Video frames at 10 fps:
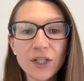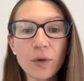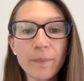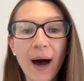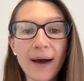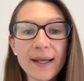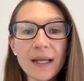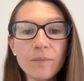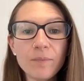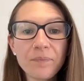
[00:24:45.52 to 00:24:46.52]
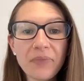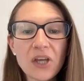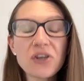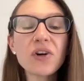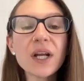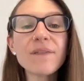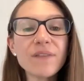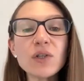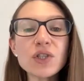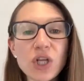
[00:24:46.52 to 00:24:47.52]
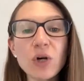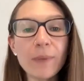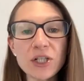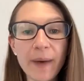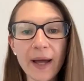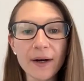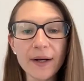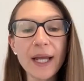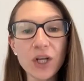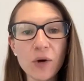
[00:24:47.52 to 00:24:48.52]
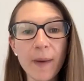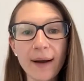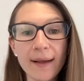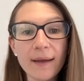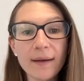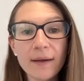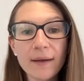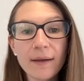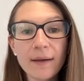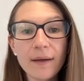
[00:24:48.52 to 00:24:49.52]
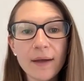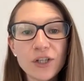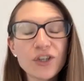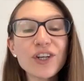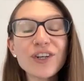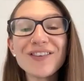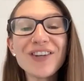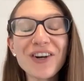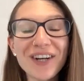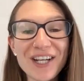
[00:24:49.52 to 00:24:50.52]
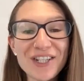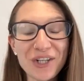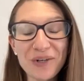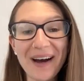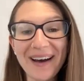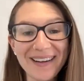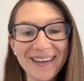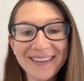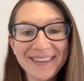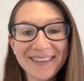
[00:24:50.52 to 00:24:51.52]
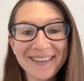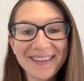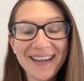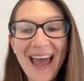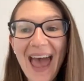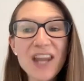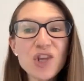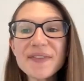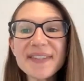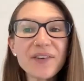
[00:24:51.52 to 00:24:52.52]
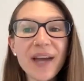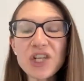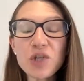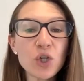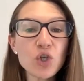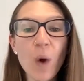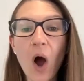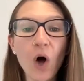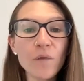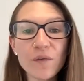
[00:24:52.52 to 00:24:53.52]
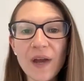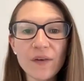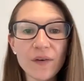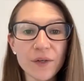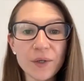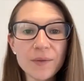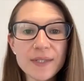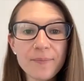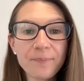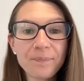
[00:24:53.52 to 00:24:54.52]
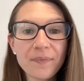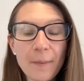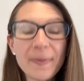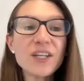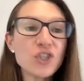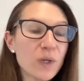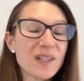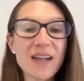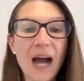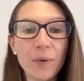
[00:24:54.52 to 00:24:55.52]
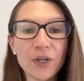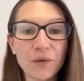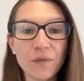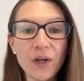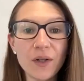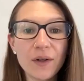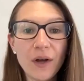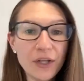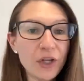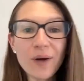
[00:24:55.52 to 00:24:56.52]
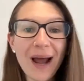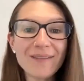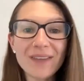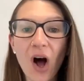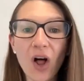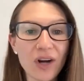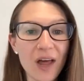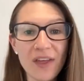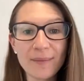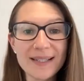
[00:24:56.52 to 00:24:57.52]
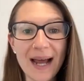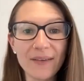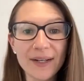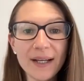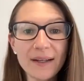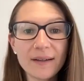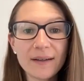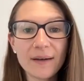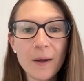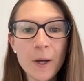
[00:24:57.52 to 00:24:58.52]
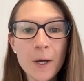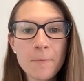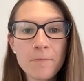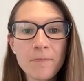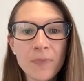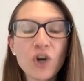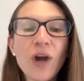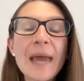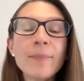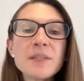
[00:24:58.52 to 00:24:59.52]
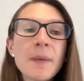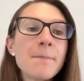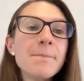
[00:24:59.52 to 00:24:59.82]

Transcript: your body, you're going to feel so much better in your body. You're going to nourish your body. And you still get to enjoy all of your favorite foods because you can stop when you're full. You don't have the all or nothing mentality. You're able to be